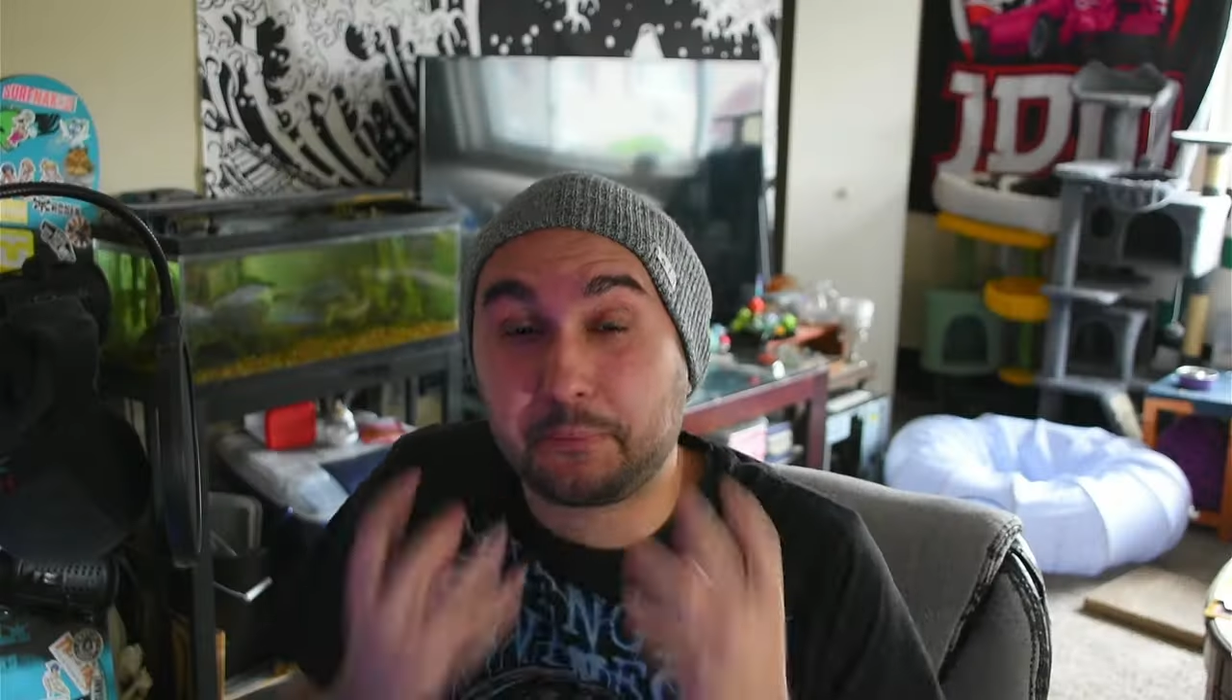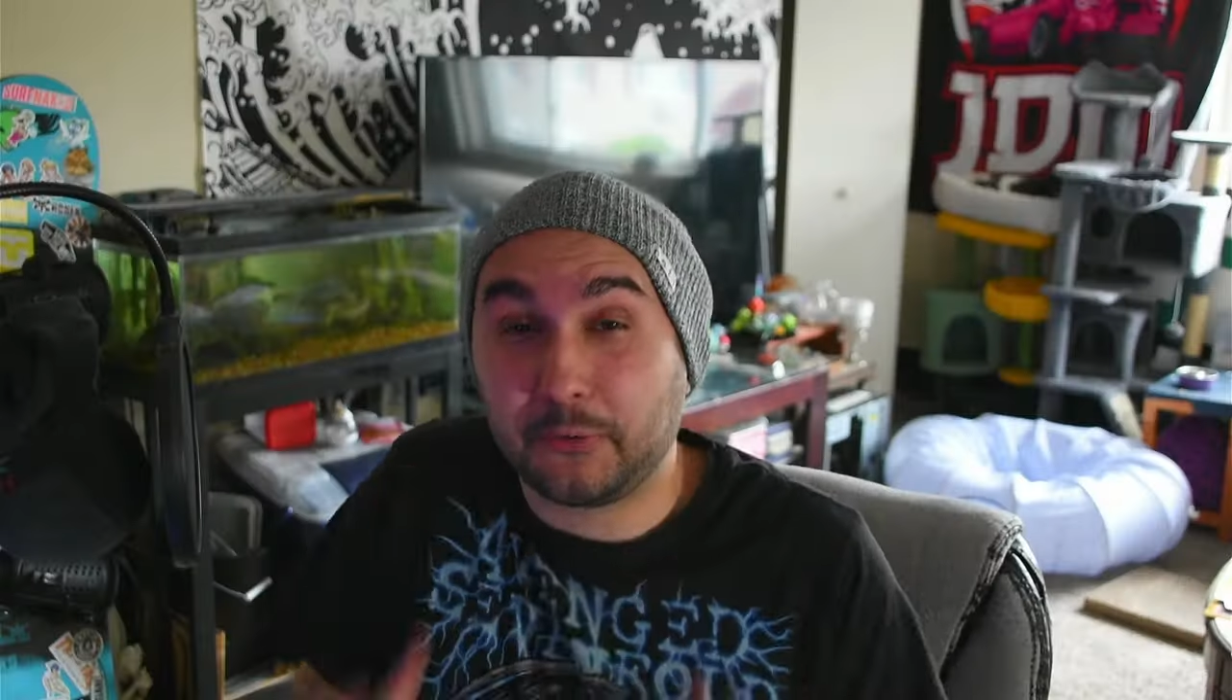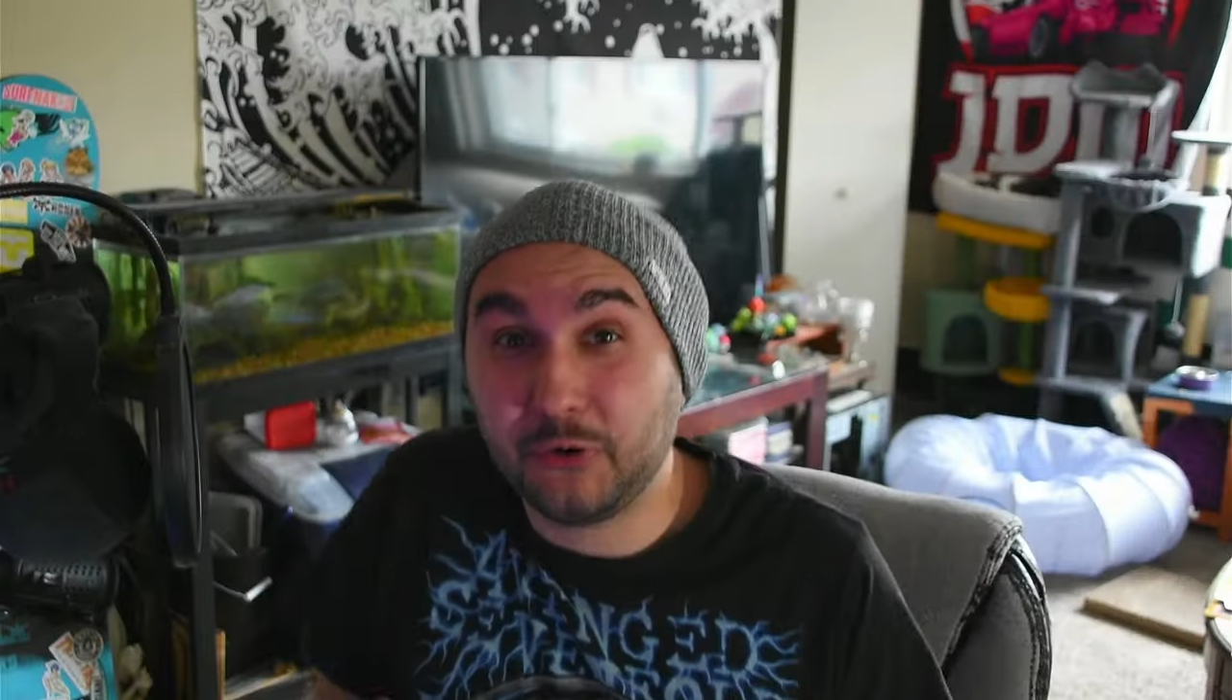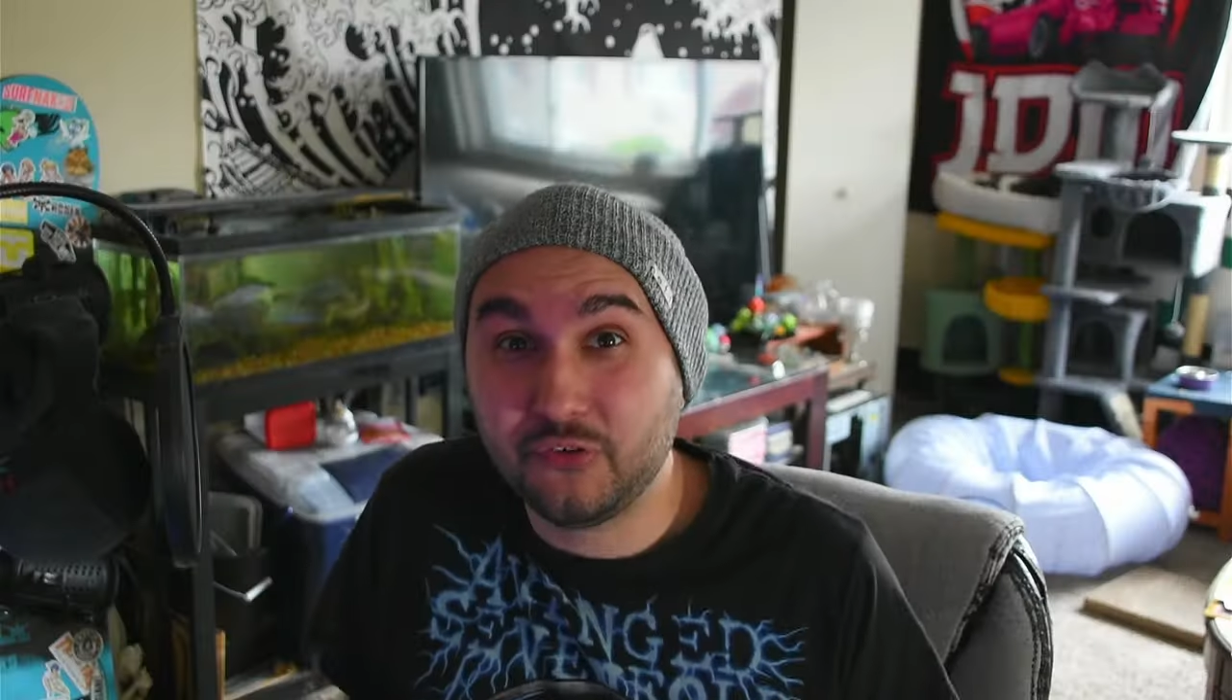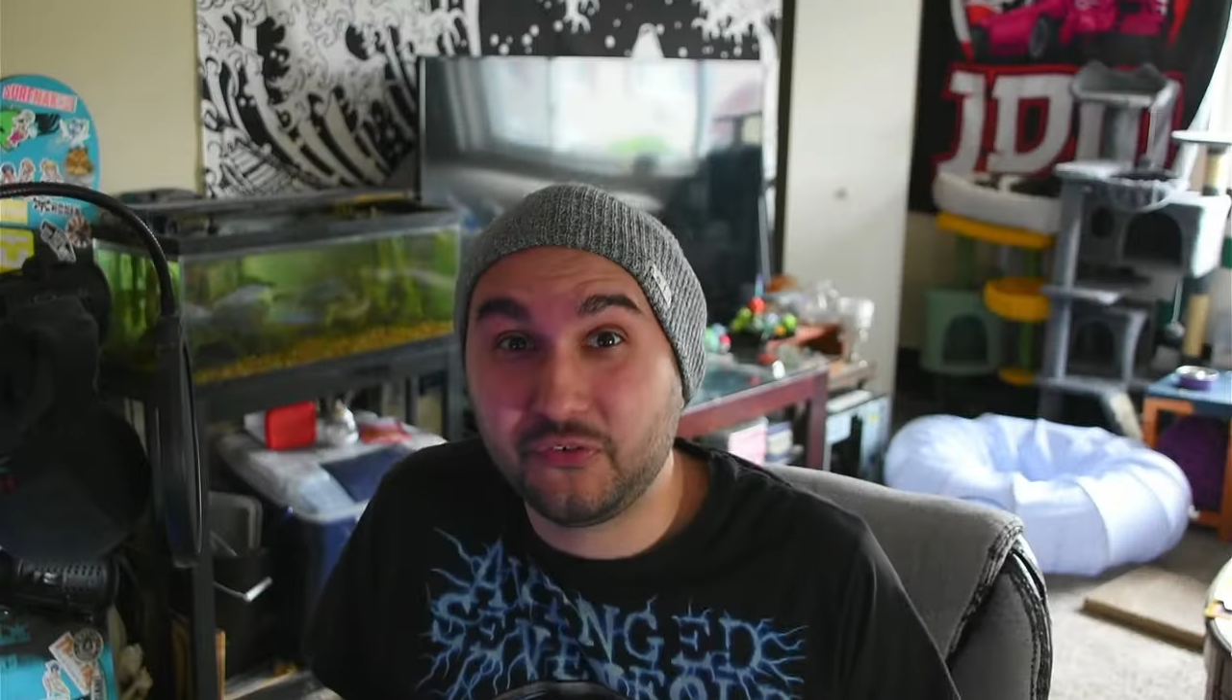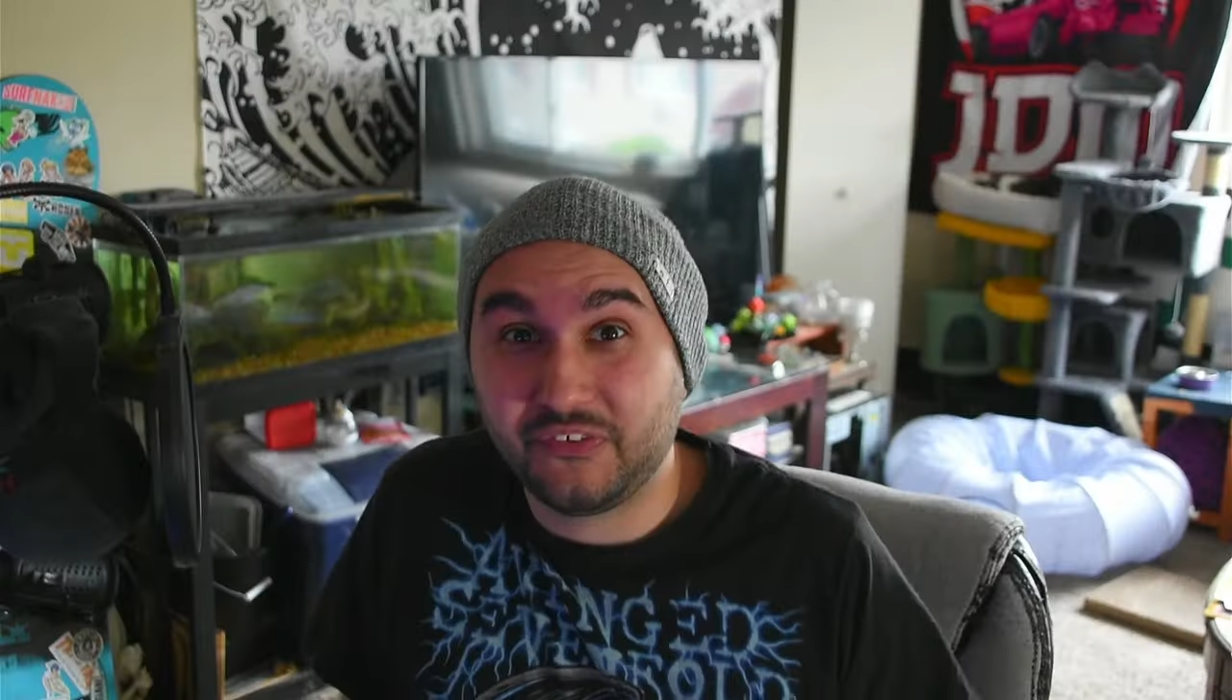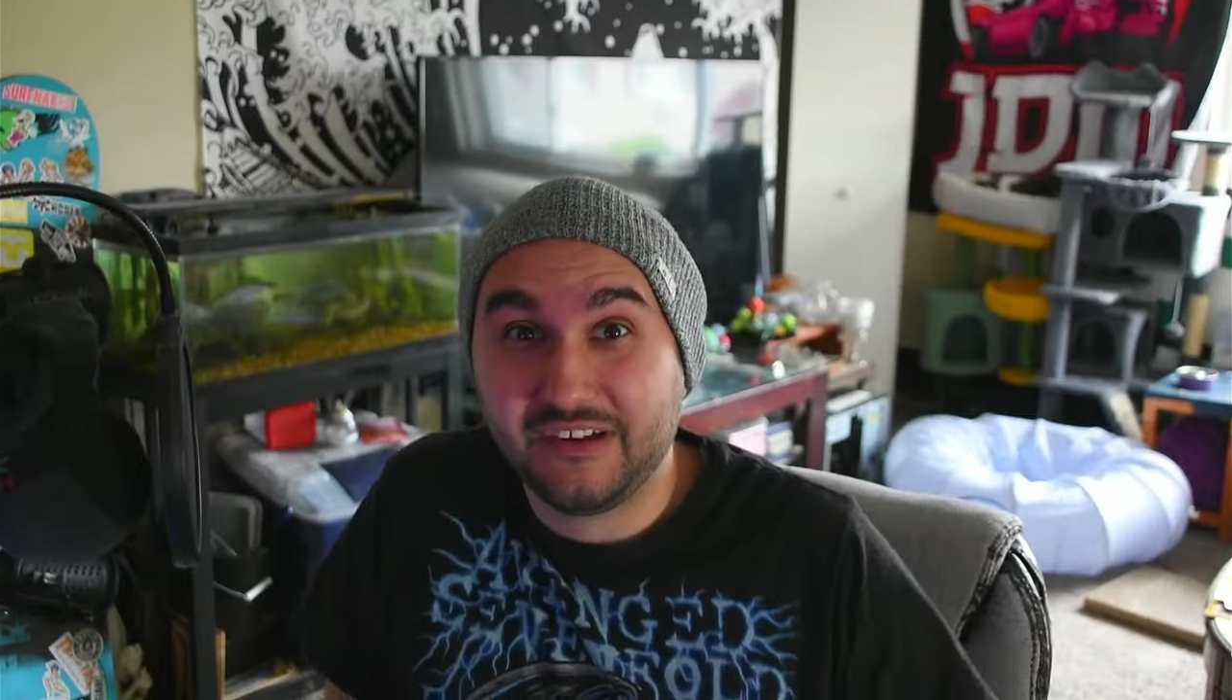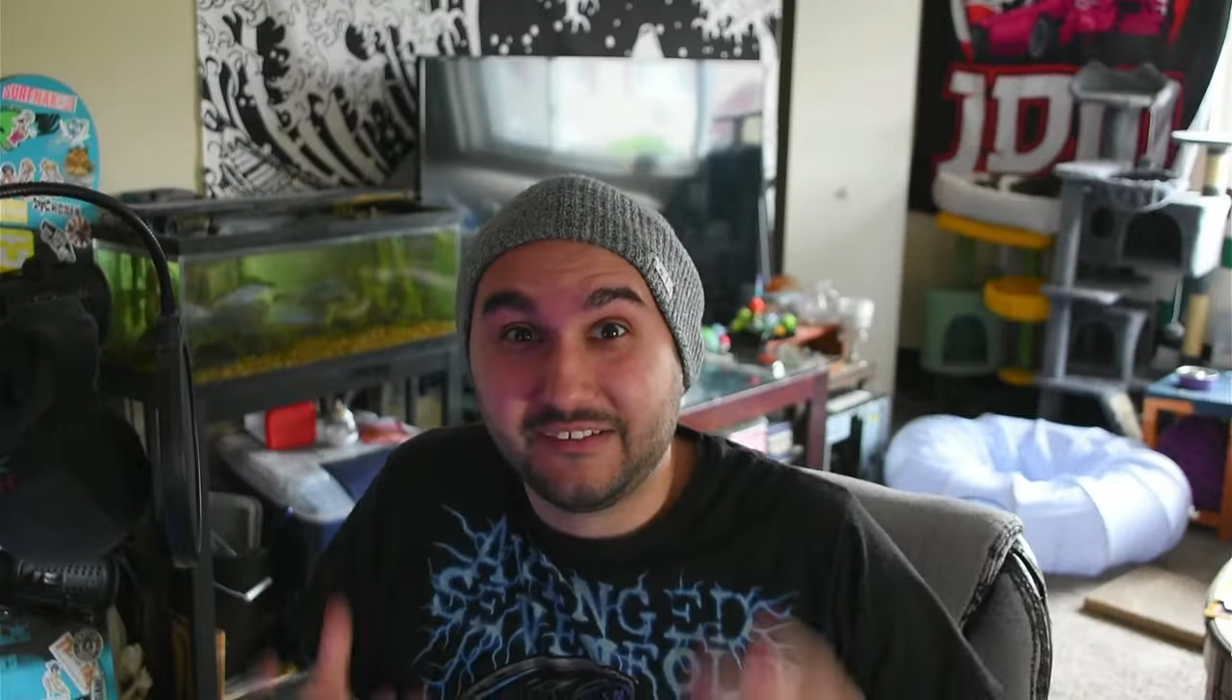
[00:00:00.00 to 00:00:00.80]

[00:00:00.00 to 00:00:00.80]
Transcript: Proof